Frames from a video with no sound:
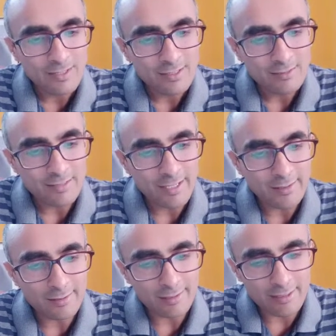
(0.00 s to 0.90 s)
then
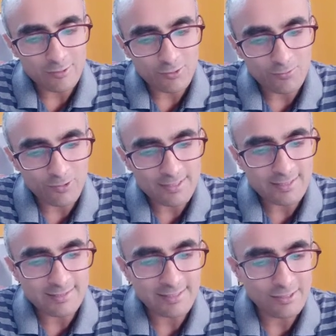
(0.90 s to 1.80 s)
electrophoresis
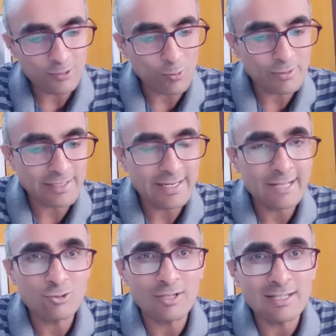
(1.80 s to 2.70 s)
in
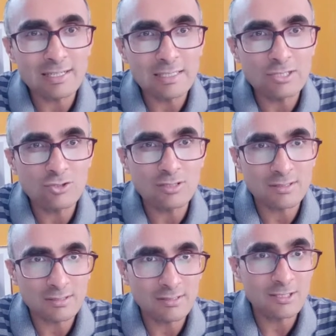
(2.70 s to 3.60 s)
non-denaturing condition
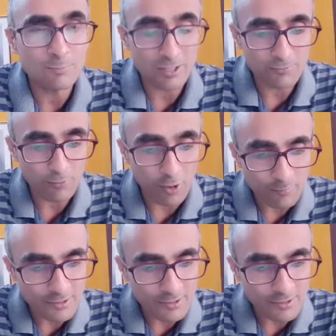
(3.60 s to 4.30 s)
is performed.